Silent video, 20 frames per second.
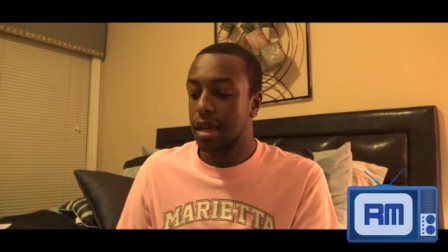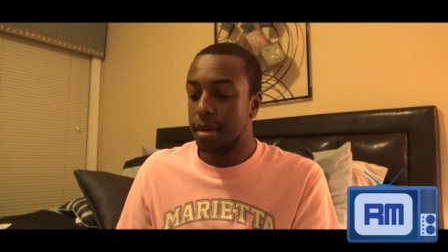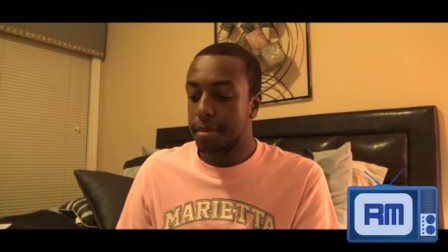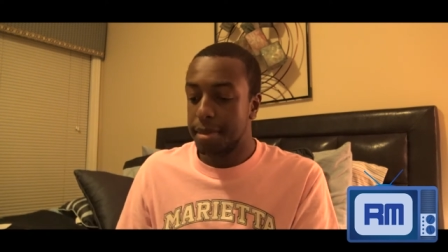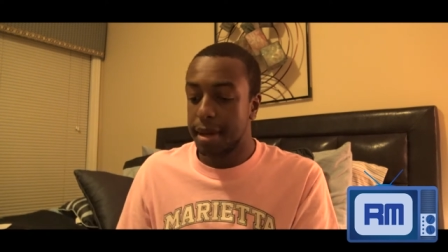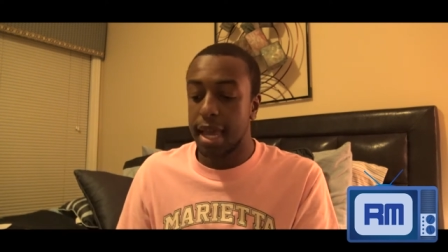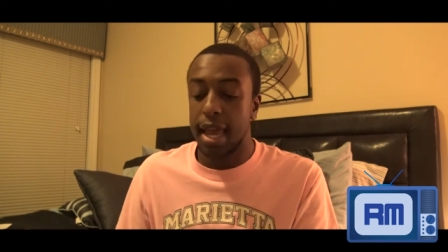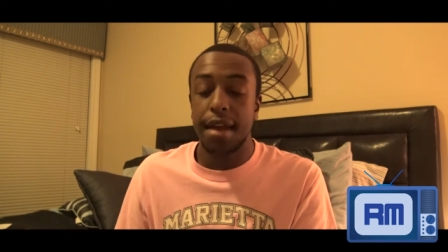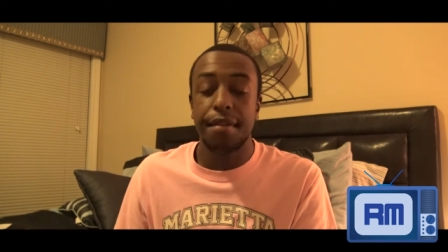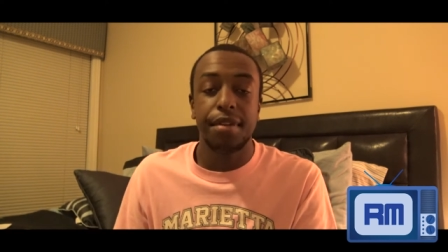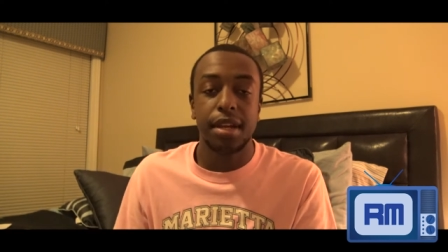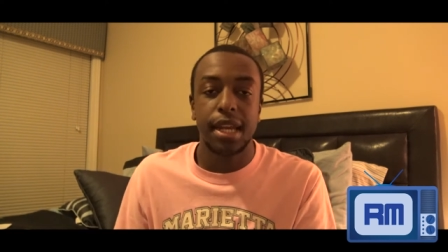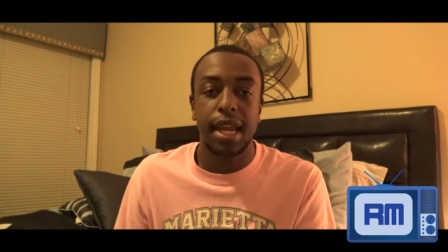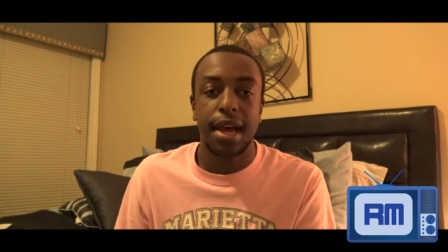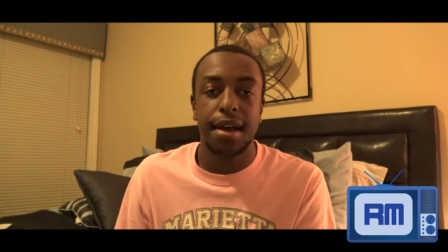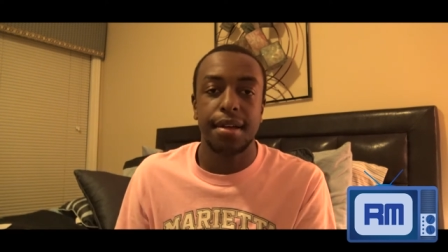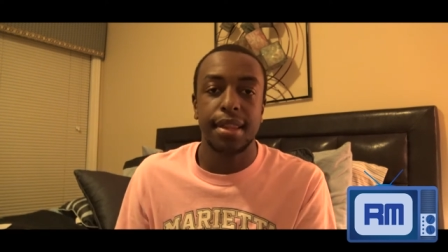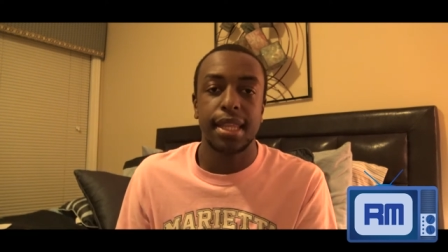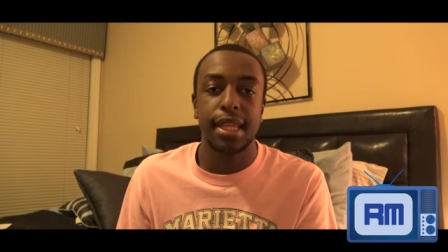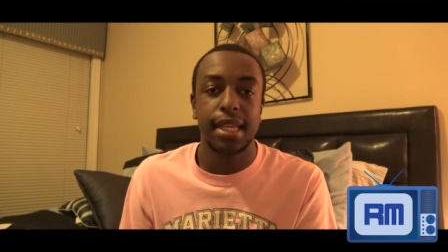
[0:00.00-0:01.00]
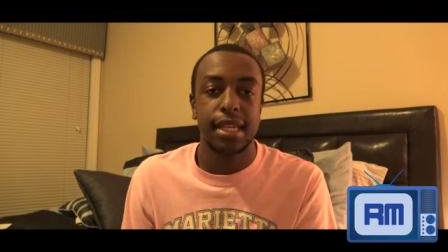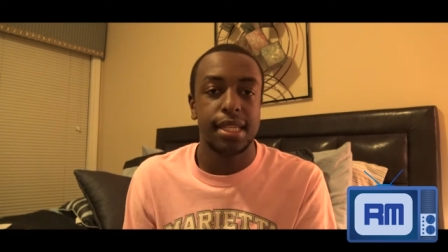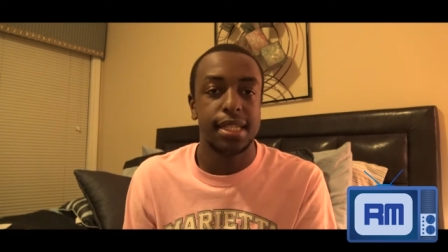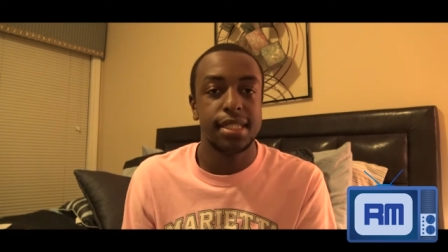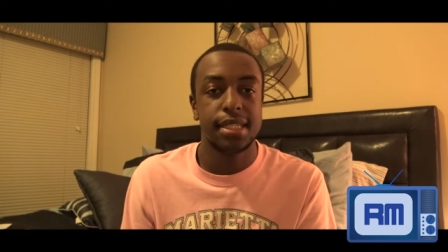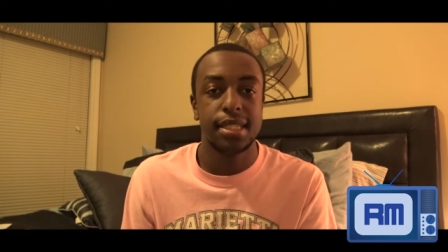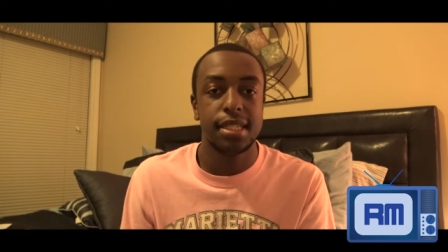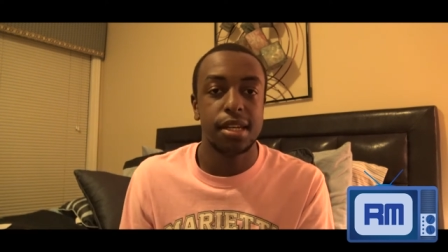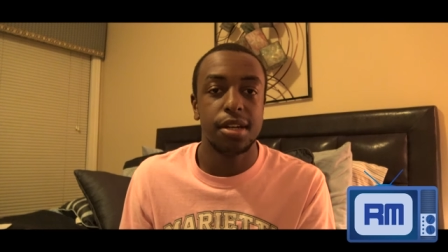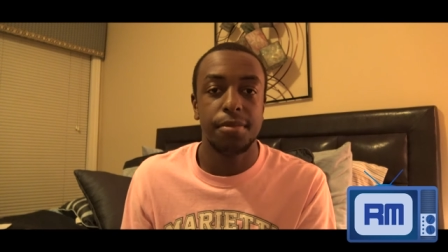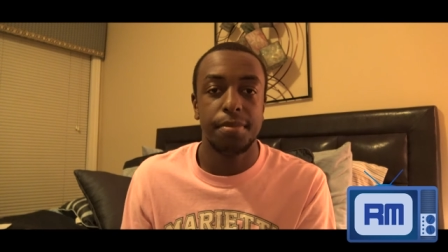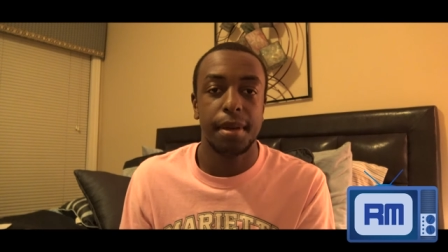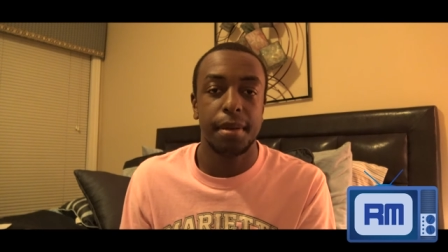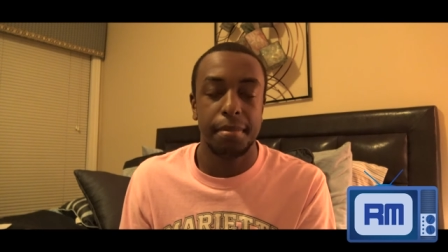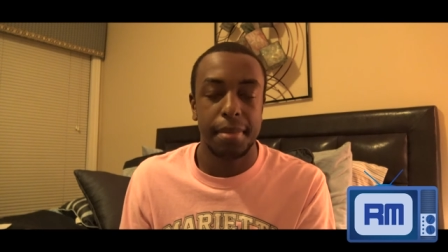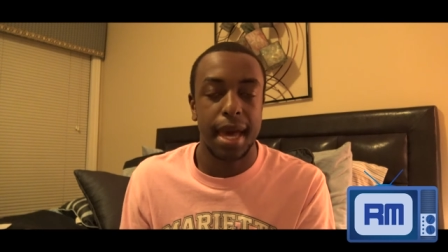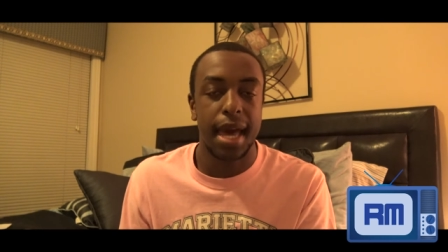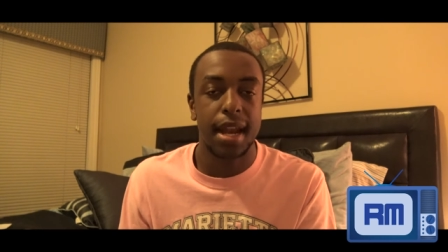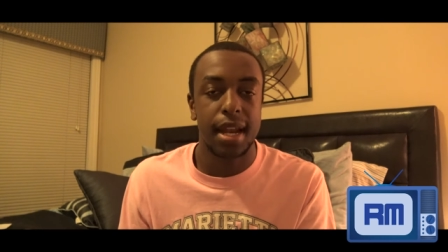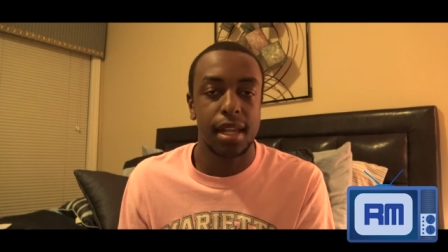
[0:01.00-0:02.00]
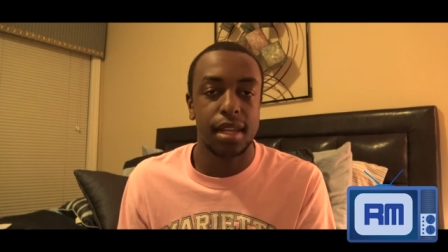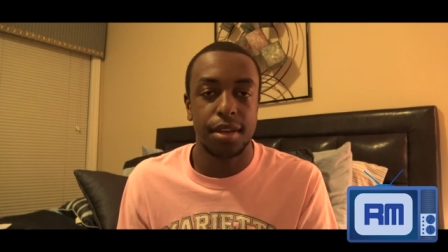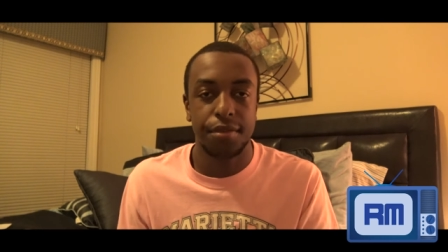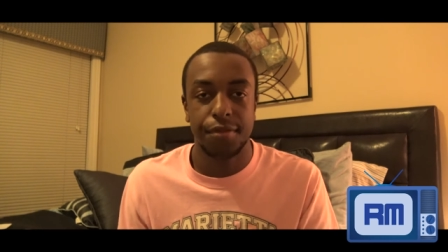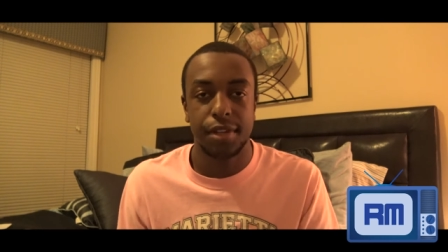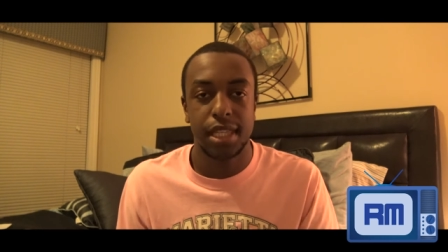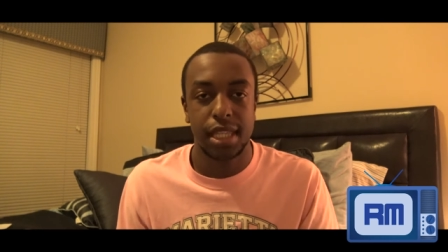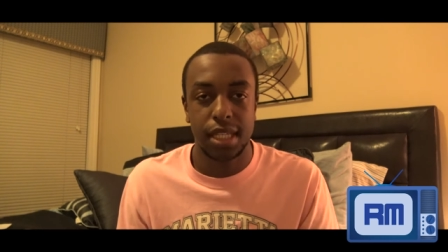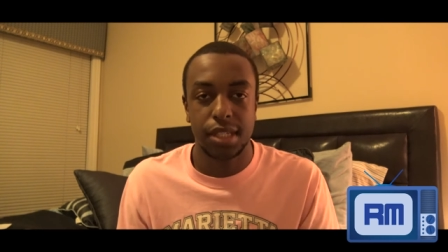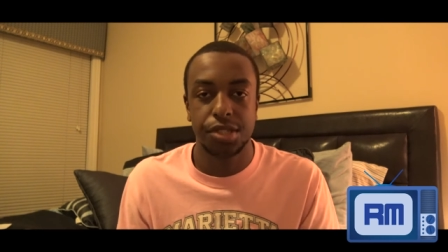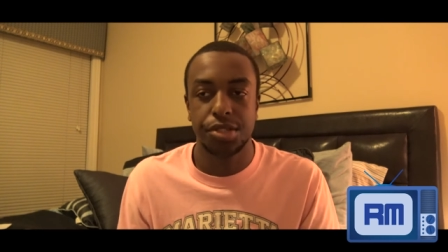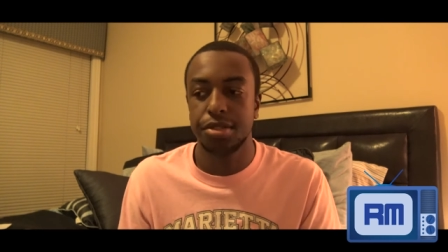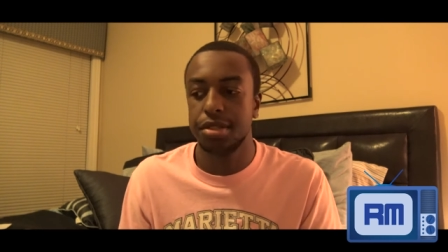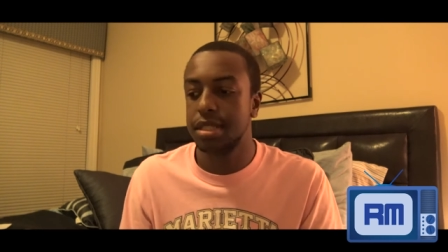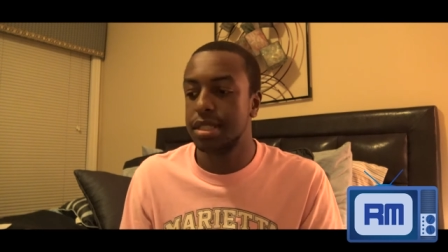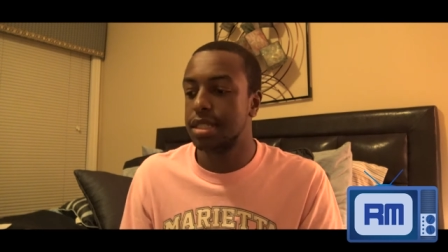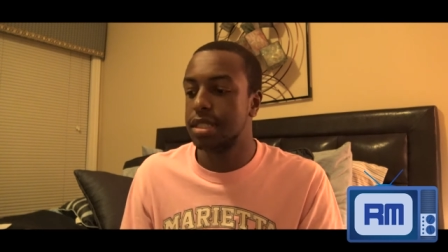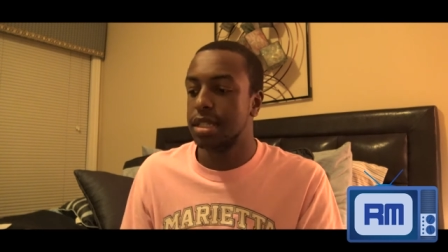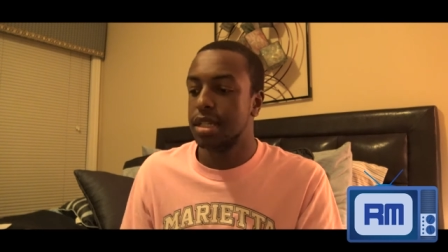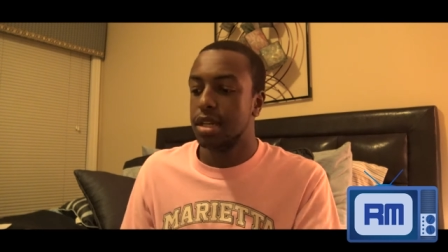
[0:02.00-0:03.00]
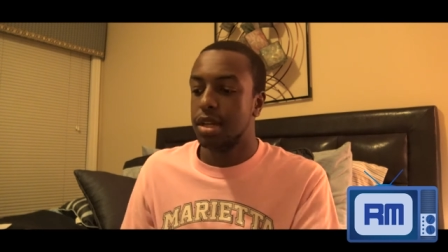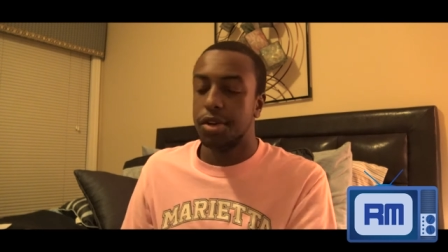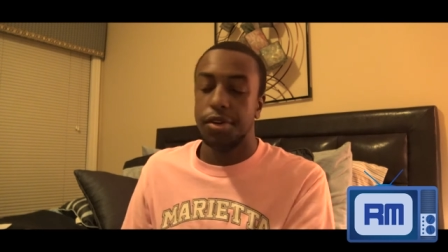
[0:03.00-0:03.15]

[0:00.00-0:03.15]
but every now and then he's still been battling with injuries.